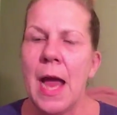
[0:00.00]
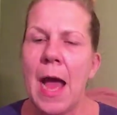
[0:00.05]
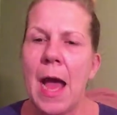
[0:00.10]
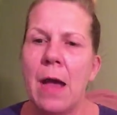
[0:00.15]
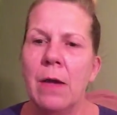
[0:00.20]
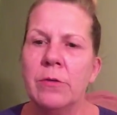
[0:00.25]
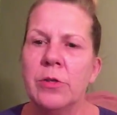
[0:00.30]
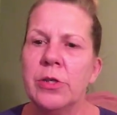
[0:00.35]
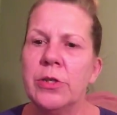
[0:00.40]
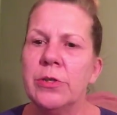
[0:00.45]

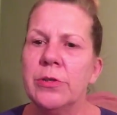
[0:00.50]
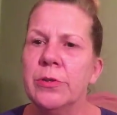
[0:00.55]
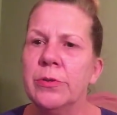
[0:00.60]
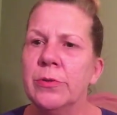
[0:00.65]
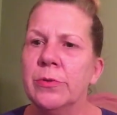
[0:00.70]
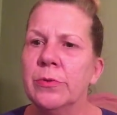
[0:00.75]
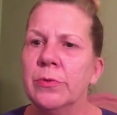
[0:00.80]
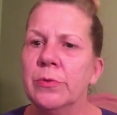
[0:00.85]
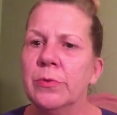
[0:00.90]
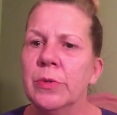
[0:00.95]
how
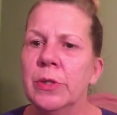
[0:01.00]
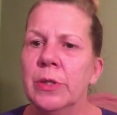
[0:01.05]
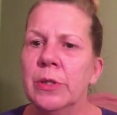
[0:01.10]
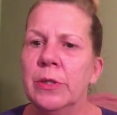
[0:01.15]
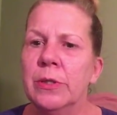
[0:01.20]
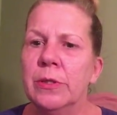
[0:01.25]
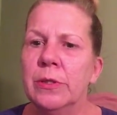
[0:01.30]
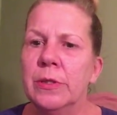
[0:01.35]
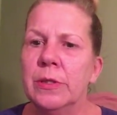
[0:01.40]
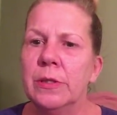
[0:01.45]
to
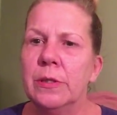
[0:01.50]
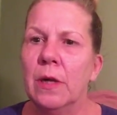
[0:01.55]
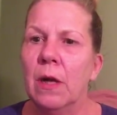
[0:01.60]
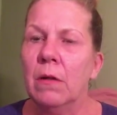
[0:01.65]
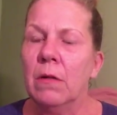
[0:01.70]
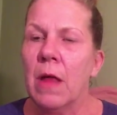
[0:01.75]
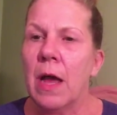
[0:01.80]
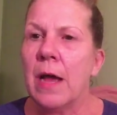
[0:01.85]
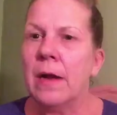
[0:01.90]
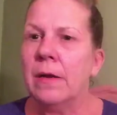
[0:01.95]

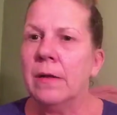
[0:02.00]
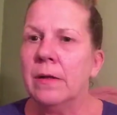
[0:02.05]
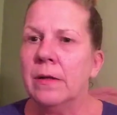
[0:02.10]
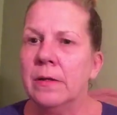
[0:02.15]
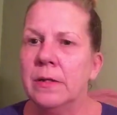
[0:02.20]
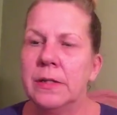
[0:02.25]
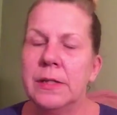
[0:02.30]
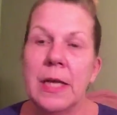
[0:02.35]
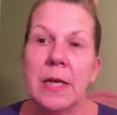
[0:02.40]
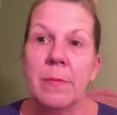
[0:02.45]

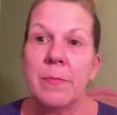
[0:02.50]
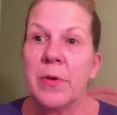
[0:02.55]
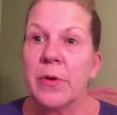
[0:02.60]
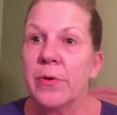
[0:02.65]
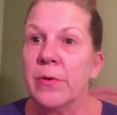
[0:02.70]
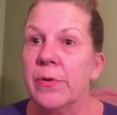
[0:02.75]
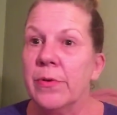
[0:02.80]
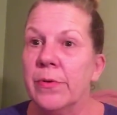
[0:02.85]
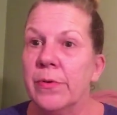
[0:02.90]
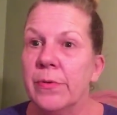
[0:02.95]
set up
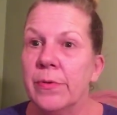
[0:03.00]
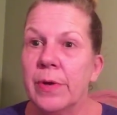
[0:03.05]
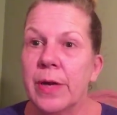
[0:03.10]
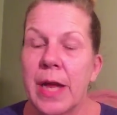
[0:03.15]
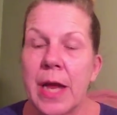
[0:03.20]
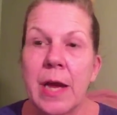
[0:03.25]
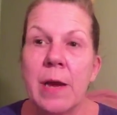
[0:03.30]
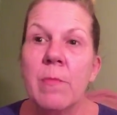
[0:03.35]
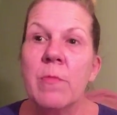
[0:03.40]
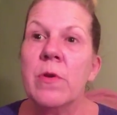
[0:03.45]
your
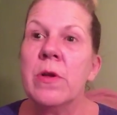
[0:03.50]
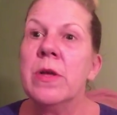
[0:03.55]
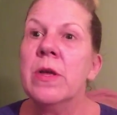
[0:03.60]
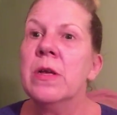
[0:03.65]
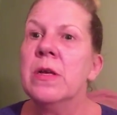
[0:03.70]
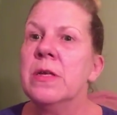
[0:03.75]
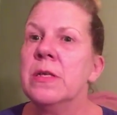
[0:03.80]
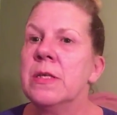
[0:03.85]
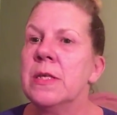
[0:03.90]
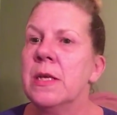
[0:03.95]

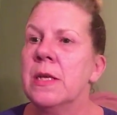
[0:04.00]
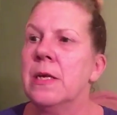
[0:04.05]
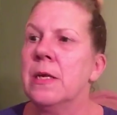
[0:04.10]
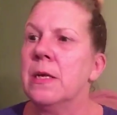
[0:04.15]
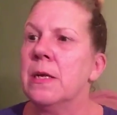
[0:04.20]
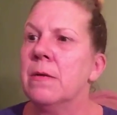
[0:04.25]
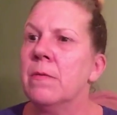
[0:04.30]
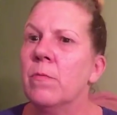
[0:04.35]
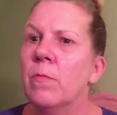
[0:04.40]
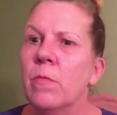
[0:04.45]
cameras
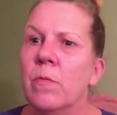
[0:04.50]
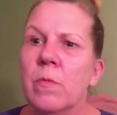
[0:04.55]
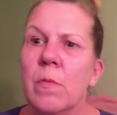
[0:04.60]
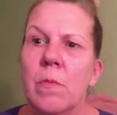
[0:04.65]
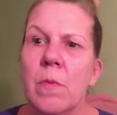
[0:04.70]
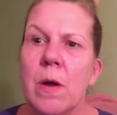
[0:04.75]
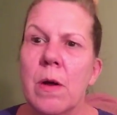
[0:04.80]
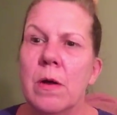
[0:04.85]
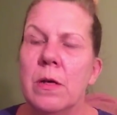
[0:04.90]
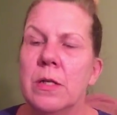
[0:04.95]
and
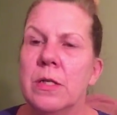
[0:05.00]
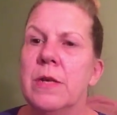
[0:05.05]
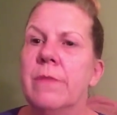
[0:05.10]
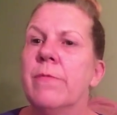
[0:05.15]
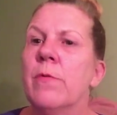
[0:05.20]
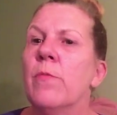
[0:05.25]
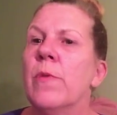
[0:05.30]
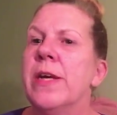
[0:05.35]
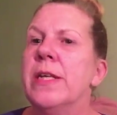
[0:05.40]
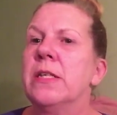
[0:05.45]

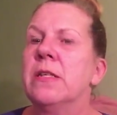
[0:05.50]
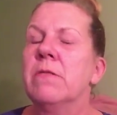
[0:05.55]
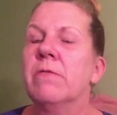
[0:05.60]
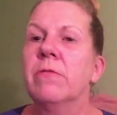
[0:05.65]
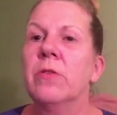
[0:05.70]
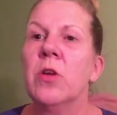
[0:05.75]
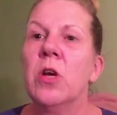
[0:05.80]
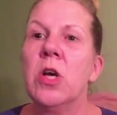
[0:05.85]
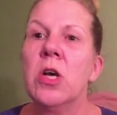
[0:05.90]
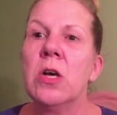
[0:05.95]
different ways to
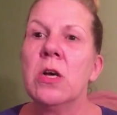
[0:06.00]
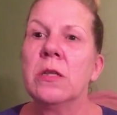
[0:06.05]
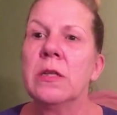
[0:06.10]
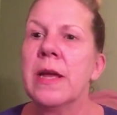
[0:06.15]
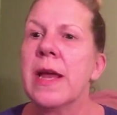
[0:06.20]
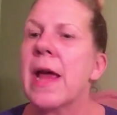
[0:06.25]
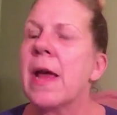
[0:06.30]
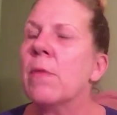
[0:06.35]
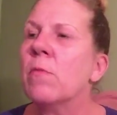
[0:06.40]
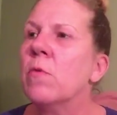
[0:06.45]
vlog.
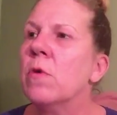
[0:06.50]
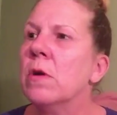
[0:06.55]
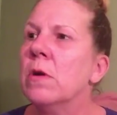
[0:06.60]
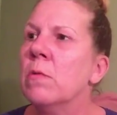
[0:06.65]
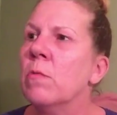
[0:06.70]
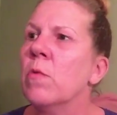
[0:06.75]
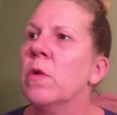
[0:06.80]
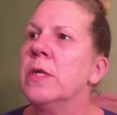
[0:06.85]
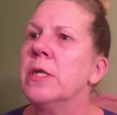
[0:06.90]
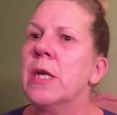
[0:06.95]
They had
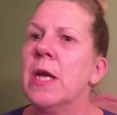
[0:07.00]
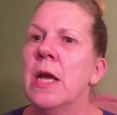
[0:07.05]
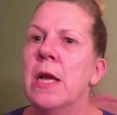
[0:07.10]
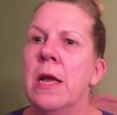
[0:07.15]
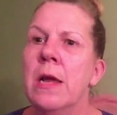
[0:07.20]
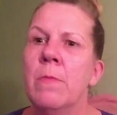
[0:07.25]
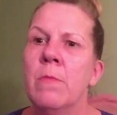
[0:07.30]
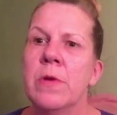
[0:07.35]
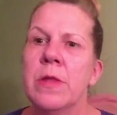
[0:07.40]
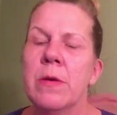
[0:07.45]
one
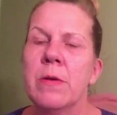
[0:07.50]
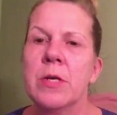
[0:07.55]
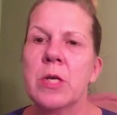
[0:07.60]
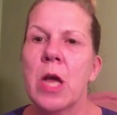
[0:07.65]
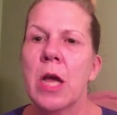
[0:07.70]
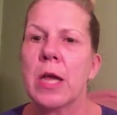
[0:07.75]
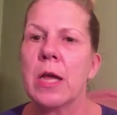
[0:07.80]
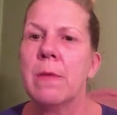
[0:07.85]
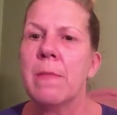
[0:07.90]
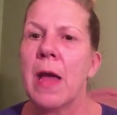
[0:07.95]
time where they were
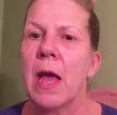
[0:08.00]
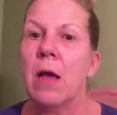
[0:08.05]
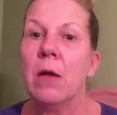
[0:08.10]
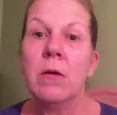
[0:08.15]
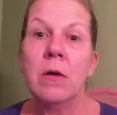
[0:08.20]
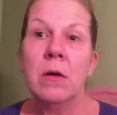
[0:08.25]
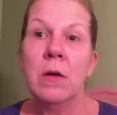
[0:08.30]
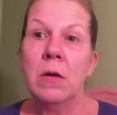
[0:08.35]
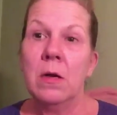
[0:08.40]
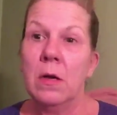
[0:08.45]
talking
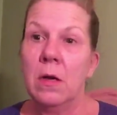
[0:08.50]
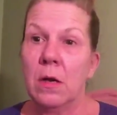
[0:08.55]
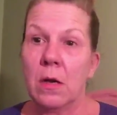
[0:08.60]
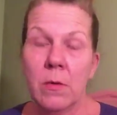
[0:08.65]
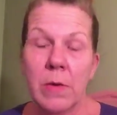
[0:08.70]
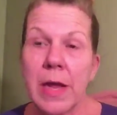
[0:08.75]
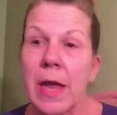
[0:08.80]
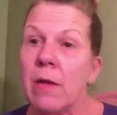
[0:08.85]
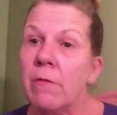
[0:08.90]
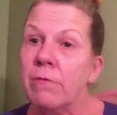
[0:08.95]
about
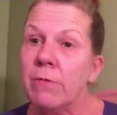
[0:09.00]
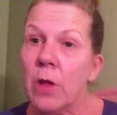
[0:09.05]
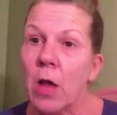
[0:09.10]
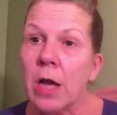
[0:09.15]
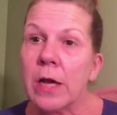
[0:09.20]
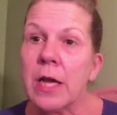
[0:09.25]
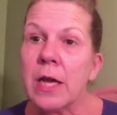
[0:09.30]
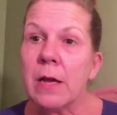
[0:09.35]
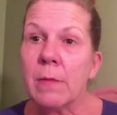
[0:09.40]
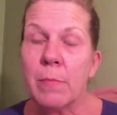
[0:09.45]
going out and
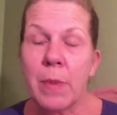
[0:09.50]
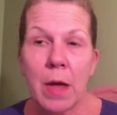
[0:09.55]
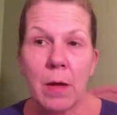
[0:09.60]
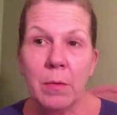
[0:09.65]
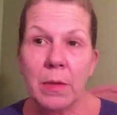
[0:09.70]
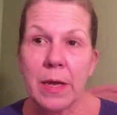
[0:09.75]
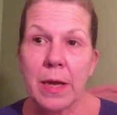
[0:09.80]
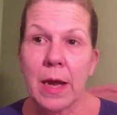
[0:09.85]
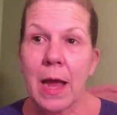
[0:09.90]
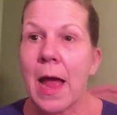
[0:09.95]
vlogging in
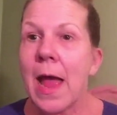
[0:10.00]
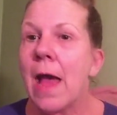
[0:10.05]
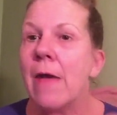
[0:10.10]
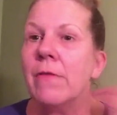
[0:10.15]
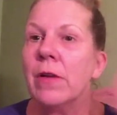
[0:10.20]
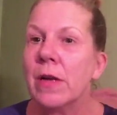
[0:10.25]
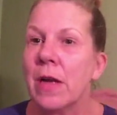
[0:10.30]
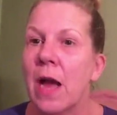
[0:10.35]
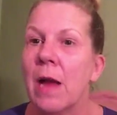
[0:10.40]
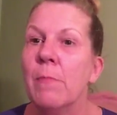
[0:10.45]
public. I
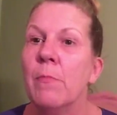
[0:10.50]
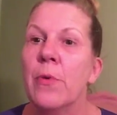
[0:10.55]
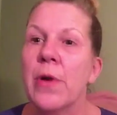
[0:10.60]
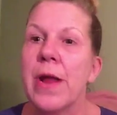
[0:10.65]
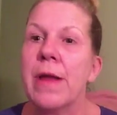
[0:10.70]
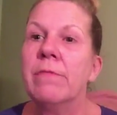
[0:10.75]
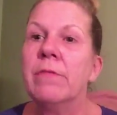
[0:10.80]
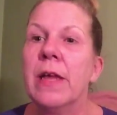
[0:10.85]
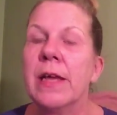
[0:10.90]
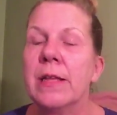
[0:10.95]
haven't gotten
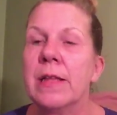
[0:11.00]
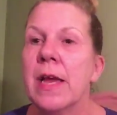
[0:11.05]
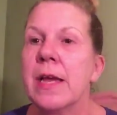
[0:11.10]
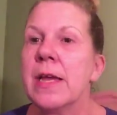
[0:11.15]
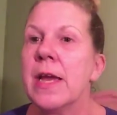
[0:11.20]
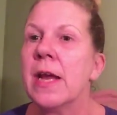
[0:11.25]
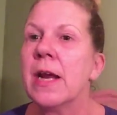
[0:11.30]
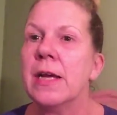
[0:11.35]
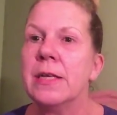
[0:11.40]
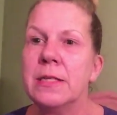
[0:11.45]
brave like that
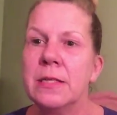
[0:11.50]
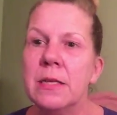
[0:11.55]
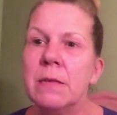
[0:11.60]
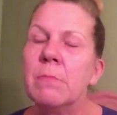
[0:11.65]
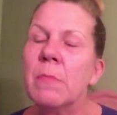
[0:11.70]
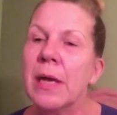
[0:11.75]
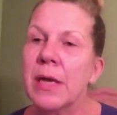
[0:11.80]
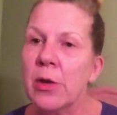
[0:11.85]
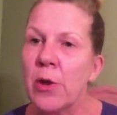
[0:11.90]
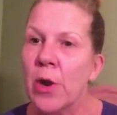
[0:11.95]
yet. I sit
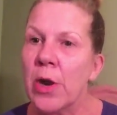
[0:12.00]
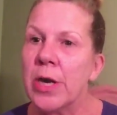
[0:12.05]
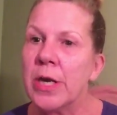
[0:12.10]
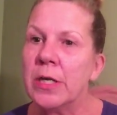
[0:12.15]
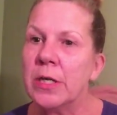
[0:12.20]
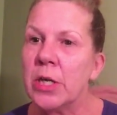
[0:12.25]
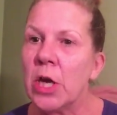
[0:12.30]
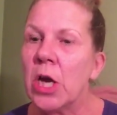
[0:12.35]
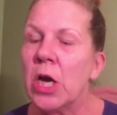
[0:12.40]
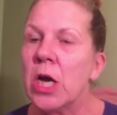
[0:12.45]
in my yard
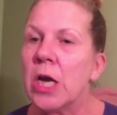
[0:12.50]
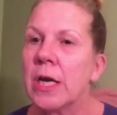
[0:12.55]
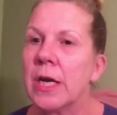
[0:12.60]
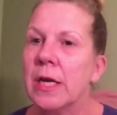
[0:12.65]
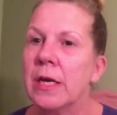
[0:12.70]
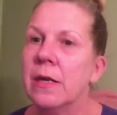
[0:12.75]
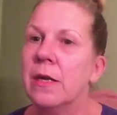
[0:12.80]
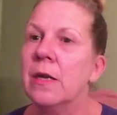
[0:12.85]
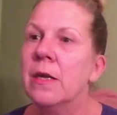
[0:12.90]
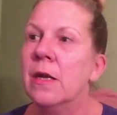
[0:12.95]
and talk,
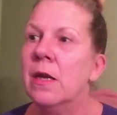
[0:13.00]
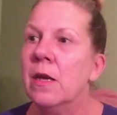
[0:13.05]
and